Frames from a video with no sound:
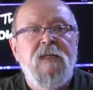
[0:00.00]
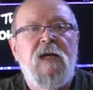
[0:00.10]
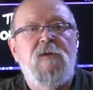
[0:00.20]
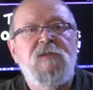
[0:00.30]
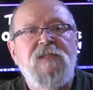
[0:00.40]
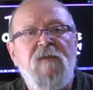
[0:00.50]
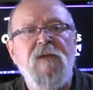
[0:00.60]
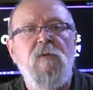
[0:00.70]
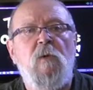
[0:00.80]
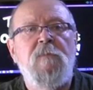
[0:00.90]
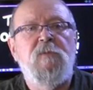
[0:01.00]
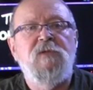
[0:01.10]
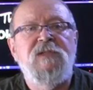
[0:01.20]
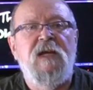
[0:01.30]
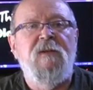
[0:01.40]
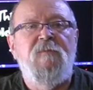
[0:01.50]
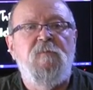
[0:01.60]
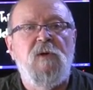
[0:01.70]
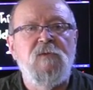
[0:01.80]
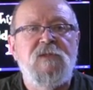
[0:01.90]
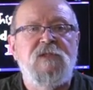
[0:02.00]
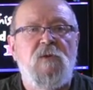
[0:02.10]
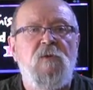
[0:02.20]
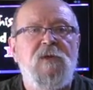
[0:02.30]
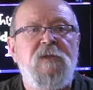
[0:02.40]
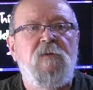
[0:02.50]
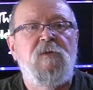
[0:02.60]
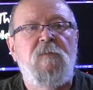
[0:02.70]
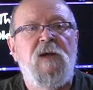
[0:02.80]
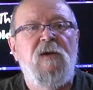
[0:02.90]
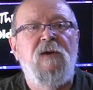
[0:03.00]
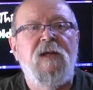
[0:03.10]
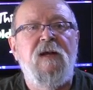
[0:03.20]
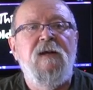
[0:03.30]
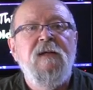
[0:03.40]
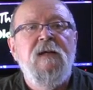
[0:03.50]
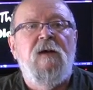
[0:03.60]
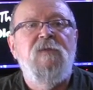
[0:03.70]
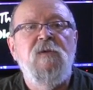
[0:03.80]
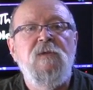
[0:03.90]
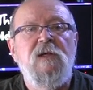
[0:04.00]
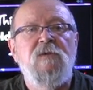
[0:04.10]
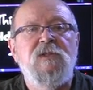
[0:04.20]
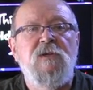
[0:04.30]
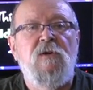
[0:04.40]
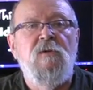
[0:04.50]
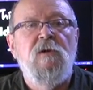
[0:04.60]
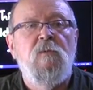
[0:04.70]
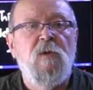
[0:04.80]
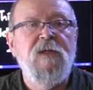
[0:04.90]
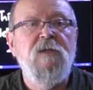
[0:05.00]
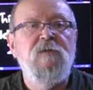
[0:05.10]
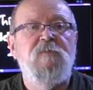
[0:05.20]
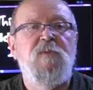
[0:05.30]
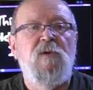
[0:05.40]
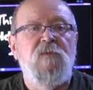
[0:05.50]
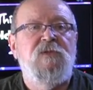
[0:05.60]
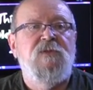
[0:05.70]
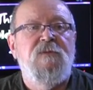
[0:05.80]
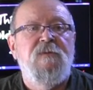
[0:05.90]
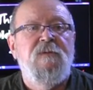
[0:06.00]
Now, 71% of boats sold in North America a few years ago were used boats.